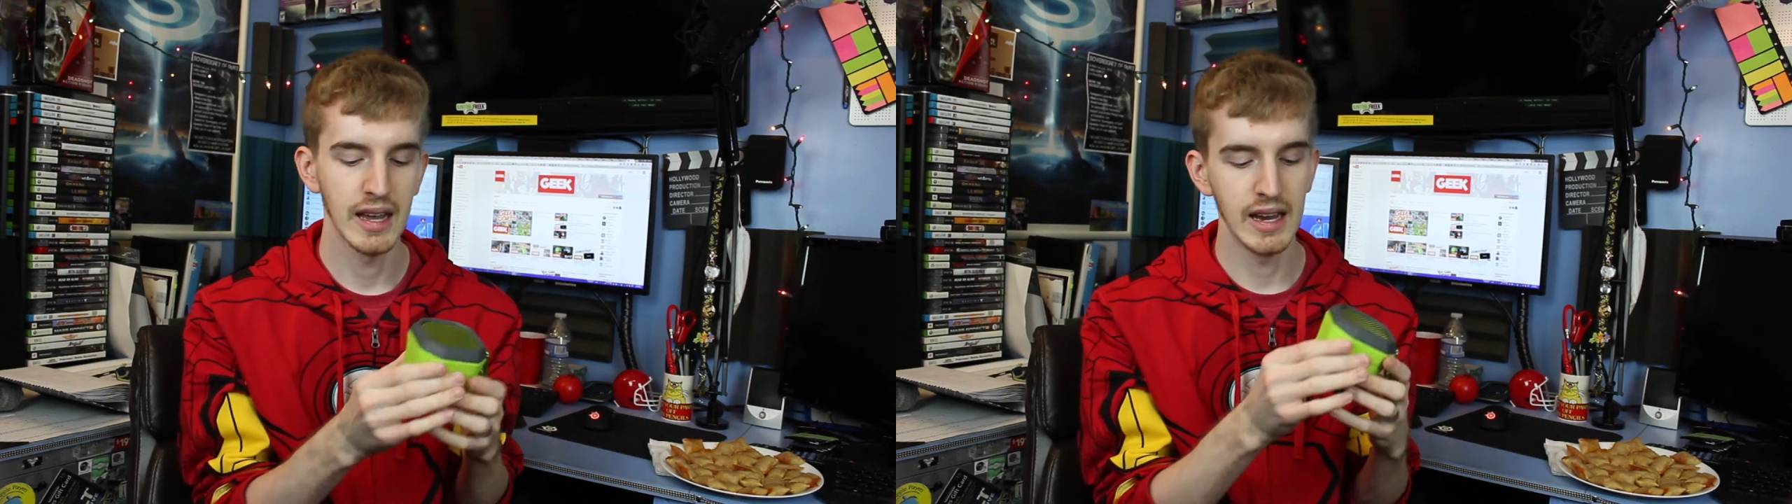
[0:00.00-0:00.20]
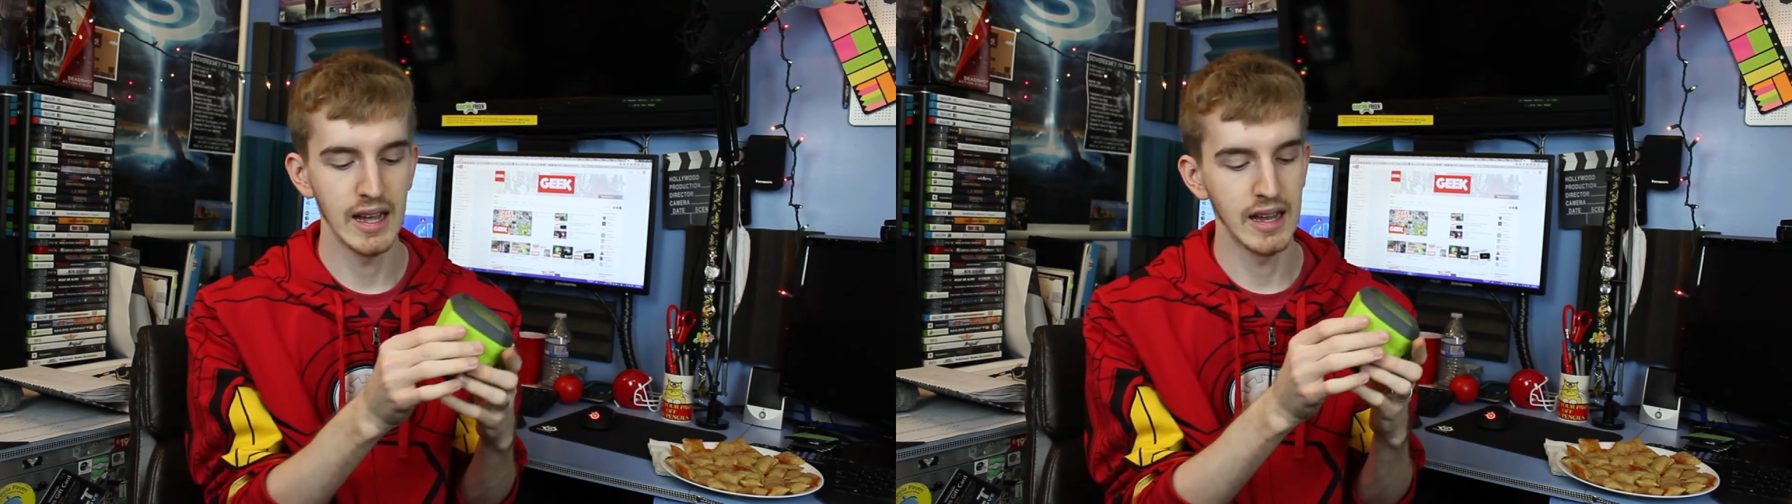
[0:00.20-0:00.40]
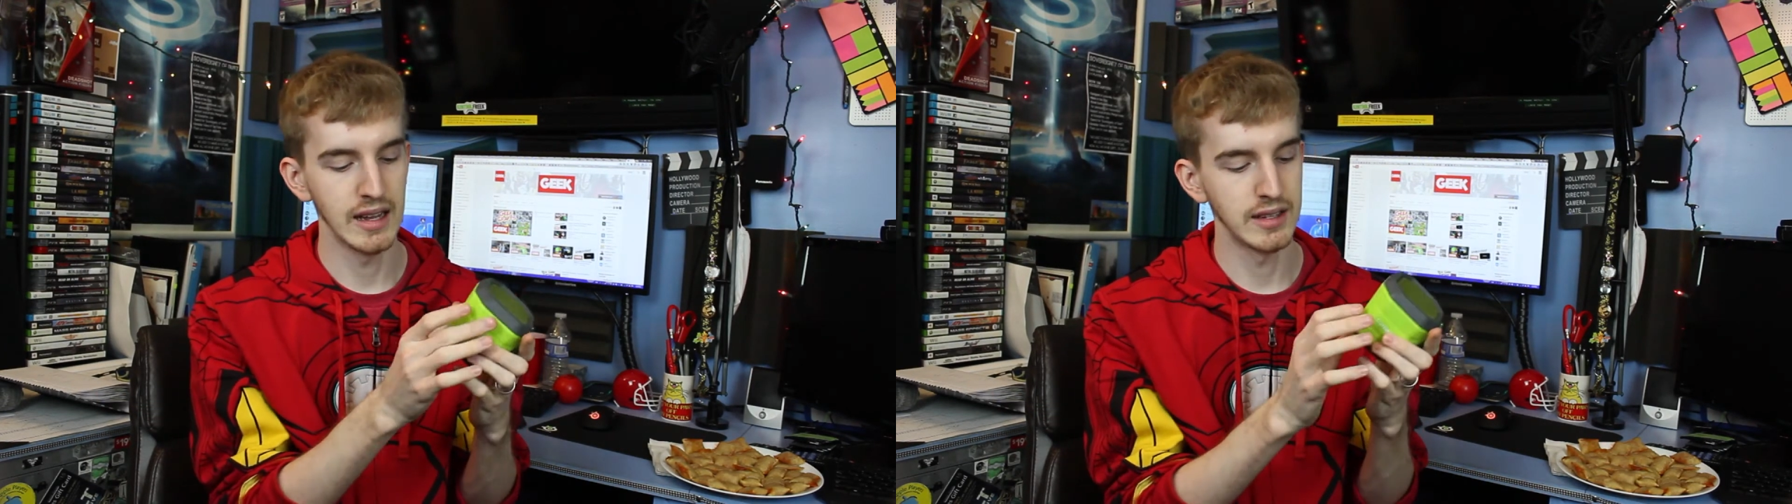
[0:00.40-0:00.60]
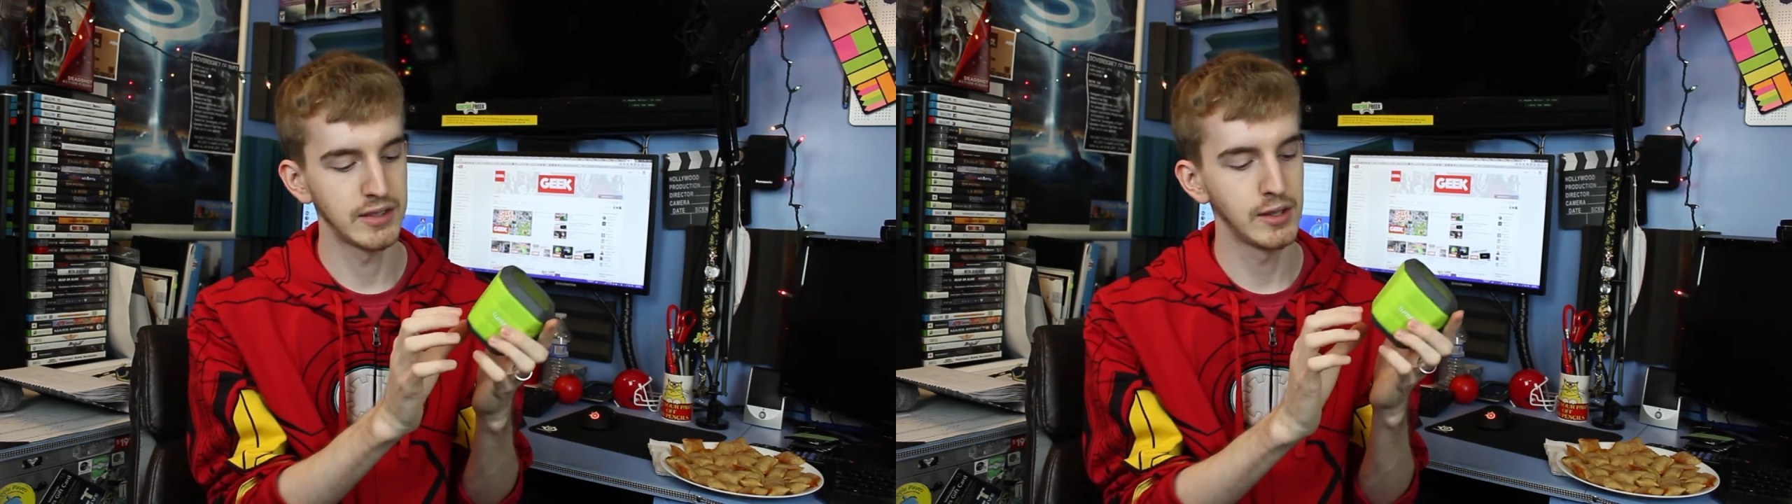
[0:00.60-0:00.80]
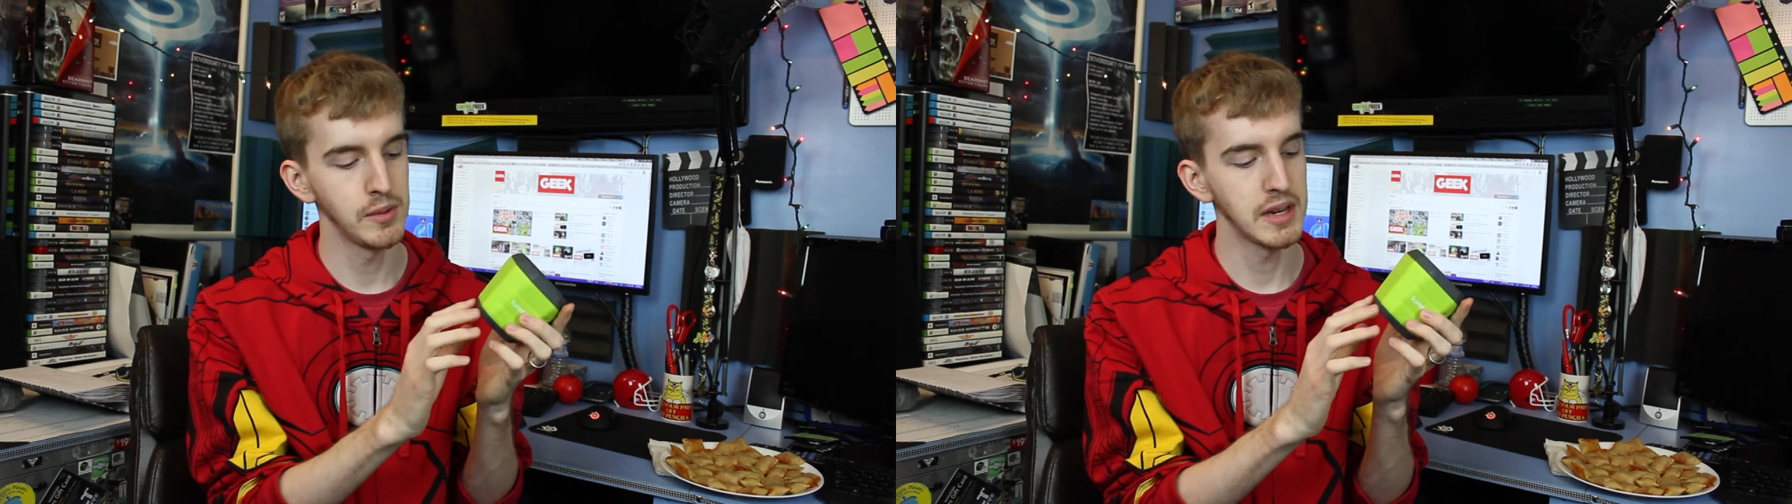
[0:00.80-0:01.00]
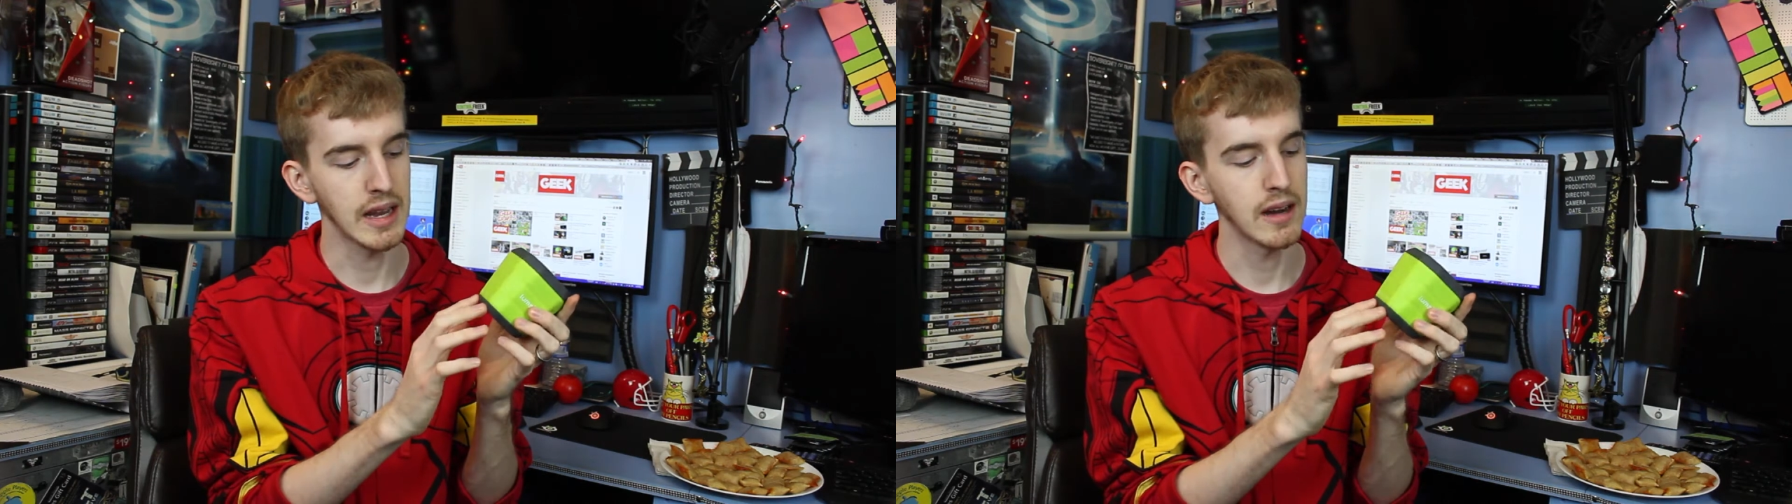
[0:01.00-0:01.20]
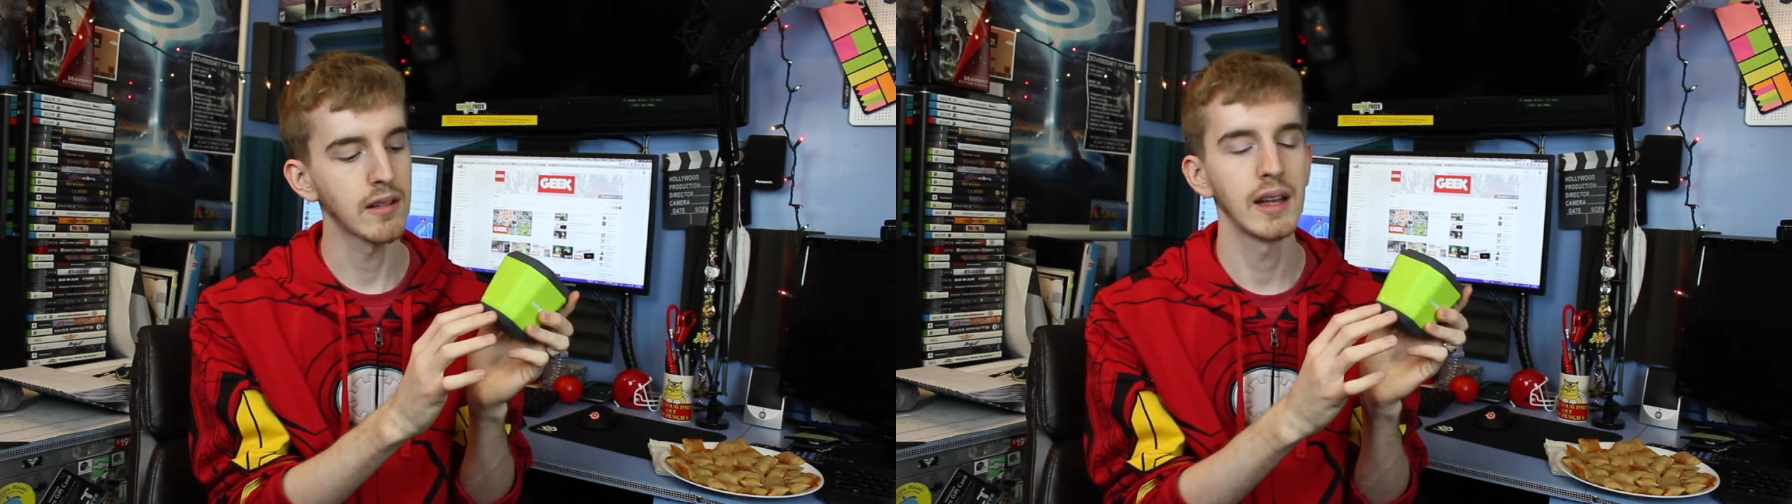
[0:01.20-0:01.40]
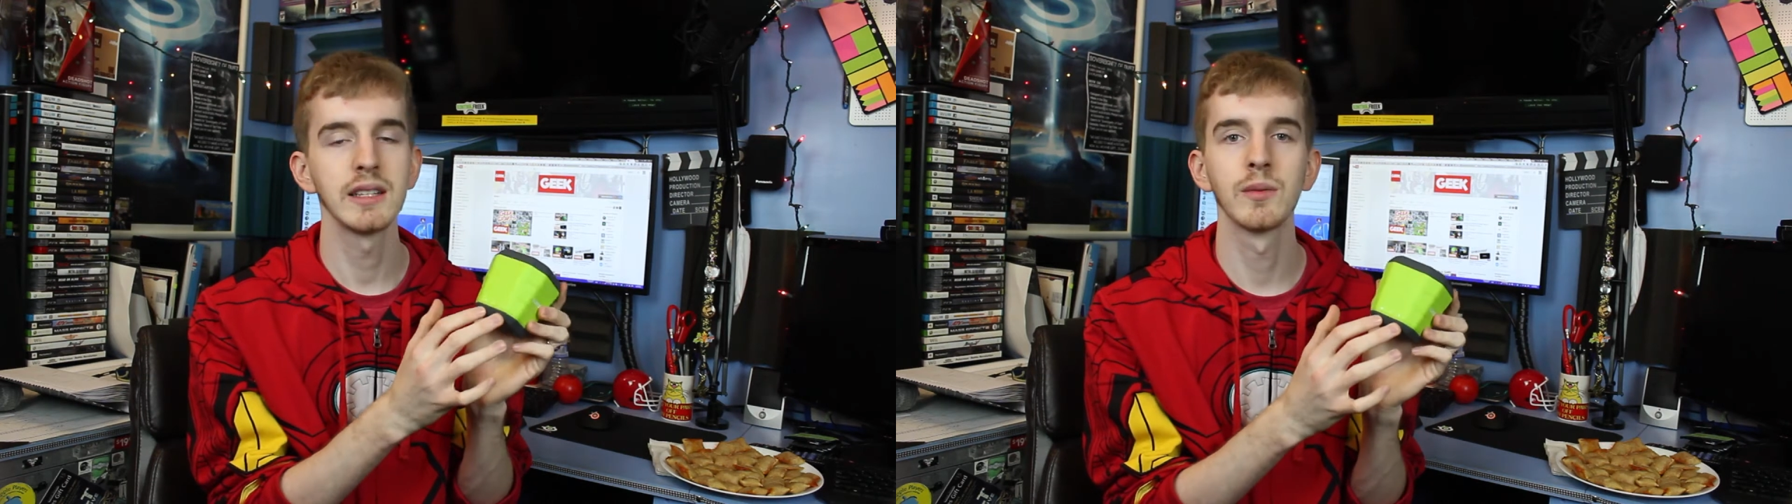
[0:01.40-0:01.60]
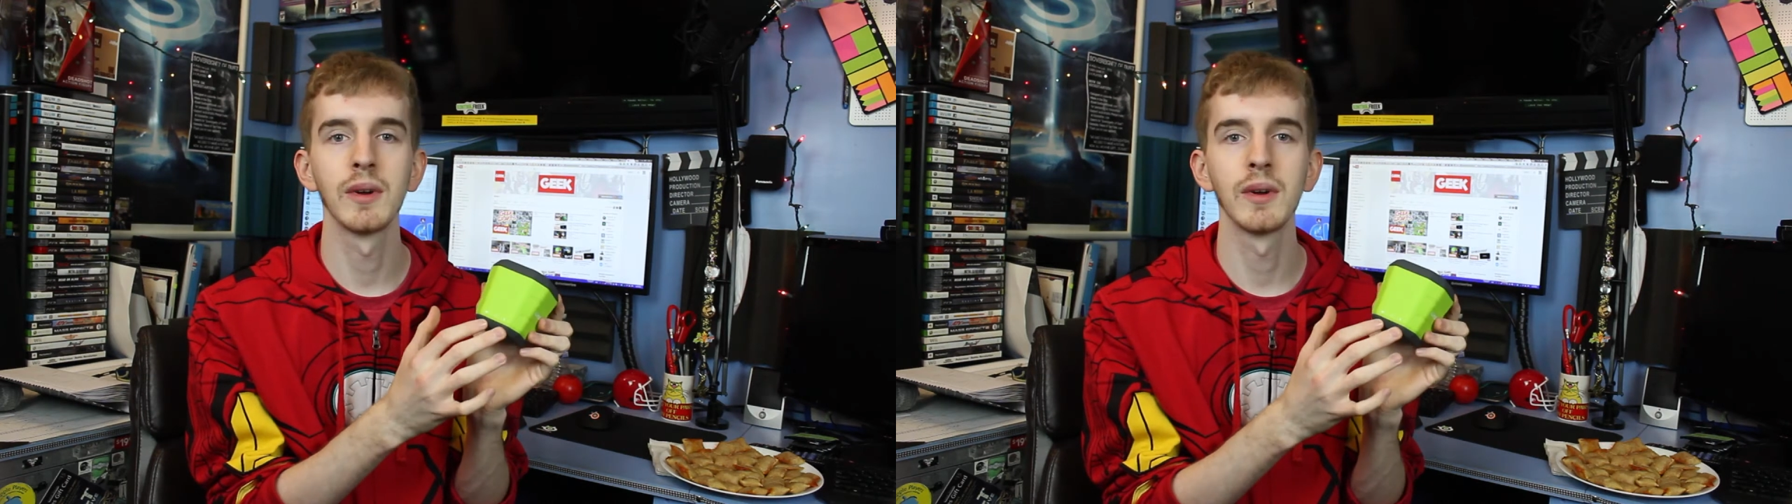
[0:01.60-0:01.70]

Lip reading: It has 2 indicator lights,